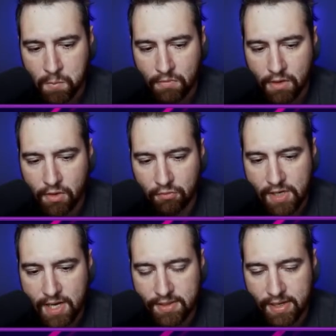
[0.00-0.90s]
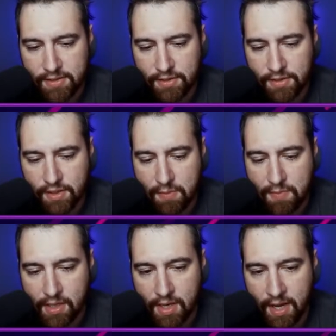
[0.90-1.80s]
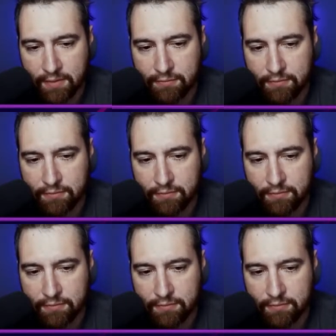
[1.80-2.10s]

The Rock Slide's just going to be enough.